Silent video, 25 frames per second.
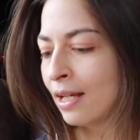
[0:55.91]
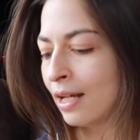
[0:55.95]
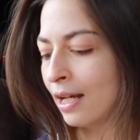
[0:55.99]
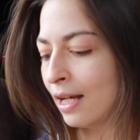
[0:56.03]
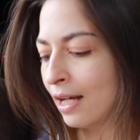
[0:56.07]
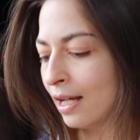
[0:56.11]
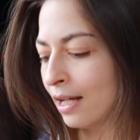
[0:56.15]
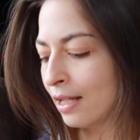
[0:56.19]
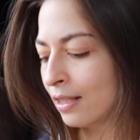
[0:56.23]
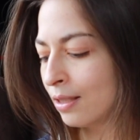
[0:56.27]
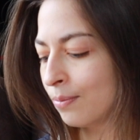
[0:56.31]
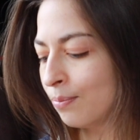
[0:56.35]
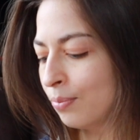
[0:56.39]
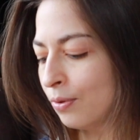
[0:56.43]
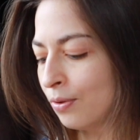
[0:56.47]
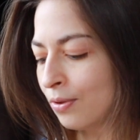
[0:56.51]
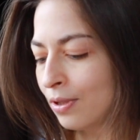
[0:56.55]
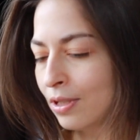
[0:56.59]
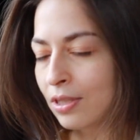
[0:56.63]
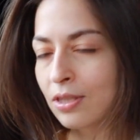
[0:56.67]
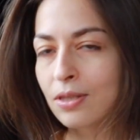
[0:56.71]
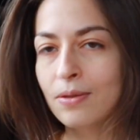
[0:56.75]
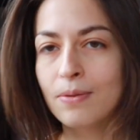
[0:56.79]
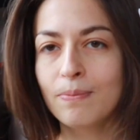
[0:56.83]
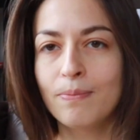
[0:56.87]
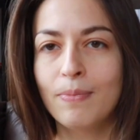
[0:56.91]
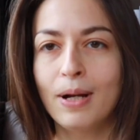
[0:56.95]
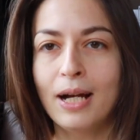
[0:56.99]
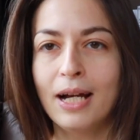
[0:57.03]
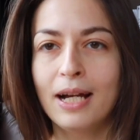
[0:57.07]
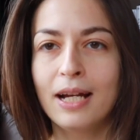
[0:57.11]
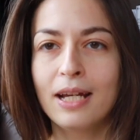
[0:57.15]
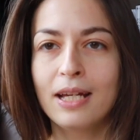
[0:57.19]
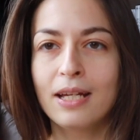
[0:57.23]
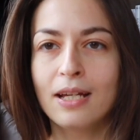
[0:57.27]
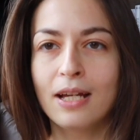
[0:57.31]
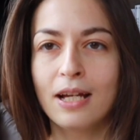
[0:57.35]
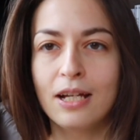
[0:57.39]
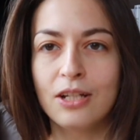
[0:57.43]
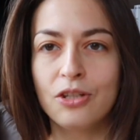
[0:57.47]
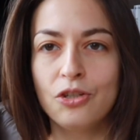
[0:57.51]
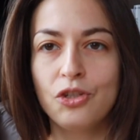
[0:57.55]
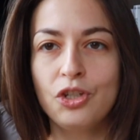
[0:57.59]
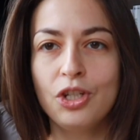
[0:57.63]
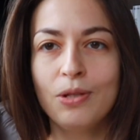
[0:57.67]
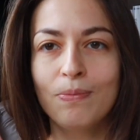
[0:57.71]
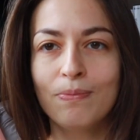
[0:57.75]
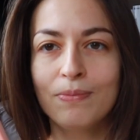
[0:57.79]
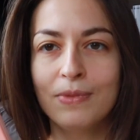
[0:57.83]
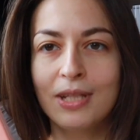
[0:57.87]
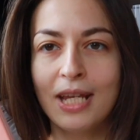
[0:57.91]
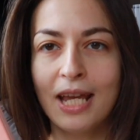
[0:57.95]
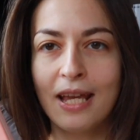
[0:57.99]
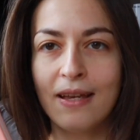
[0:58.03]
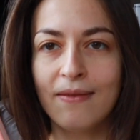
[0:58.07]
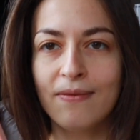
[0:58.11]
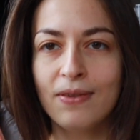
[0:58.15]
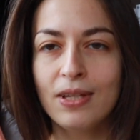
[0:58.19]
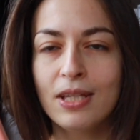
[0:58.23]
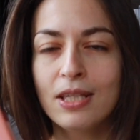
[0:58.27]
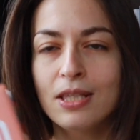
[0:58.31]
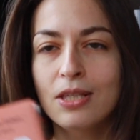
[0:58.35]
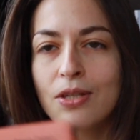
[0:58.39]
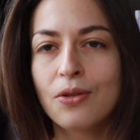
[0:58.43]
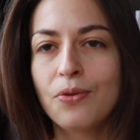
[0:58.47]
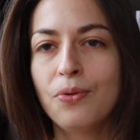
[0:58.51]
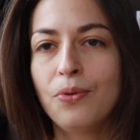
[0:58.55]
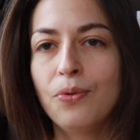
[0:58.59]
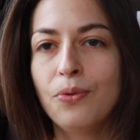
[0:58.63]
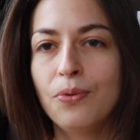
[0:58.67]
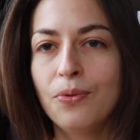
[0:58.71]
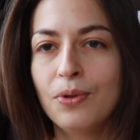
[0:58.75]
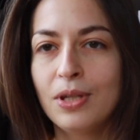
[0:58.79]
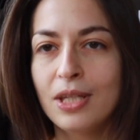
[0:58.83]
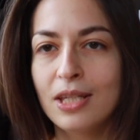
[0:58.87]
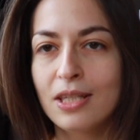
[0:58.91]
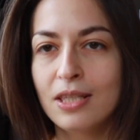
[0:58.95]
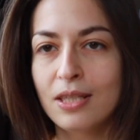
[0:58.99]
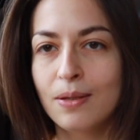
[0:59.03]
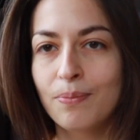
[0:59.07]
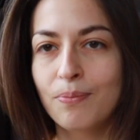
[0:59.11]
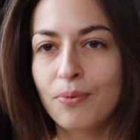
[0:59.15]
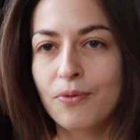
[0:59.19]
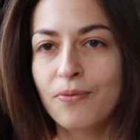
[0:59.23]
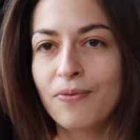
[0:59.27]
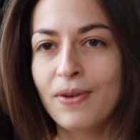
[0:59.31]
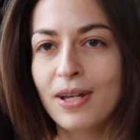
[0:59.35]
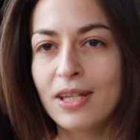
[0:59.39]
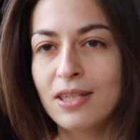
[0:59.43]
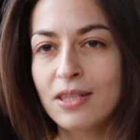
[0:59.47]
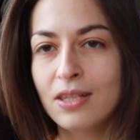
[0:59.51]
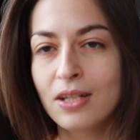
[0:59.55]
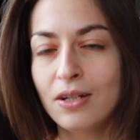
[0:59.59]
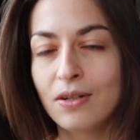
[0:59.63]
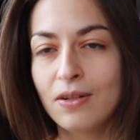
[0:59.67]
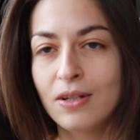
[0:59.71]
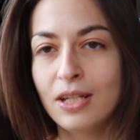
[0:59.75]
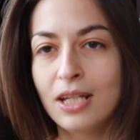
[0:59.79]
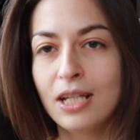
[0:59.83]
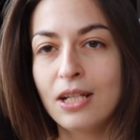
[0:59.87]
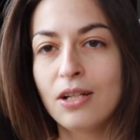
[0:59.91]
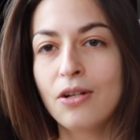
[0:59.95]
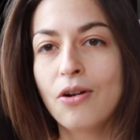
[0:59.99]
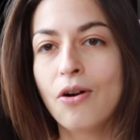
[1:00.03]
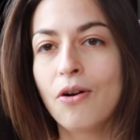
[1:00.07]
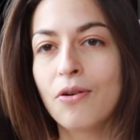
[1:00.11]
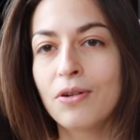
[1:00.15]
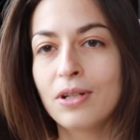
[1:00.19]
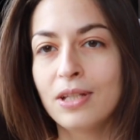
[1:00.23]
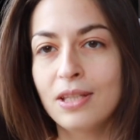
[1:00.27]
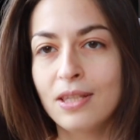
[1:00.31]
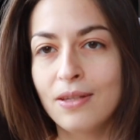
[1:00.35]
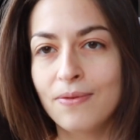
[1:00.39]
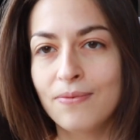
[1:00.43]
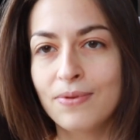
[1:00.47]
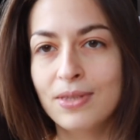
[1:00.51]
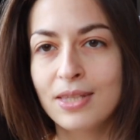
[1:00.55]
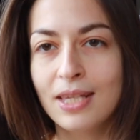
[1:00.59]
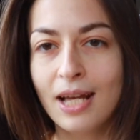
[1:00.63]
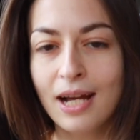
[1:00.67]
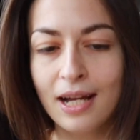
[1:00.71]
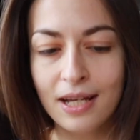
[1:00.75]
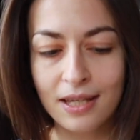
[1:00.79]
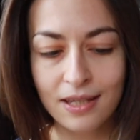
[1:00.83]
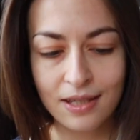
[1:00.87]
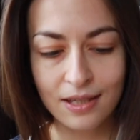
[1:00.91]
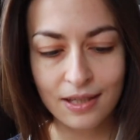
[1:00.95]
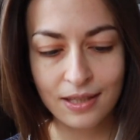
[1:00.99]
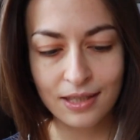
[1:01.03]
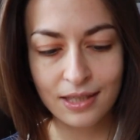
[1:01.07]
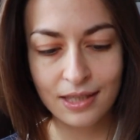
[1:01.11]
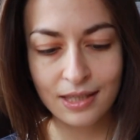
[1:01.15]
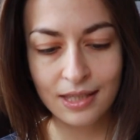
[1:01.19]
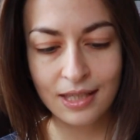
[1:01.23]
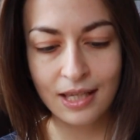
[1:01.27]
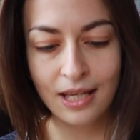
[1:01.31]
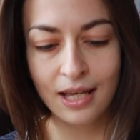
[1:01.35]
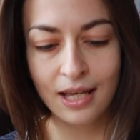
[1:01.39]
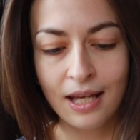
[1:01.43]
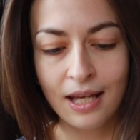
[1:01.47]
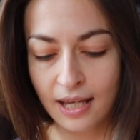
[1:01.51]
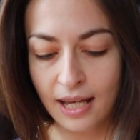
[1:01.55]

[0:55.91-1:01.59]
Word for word: Uh, the book is by uh, Jim Davies, who is a professor in cognitive science,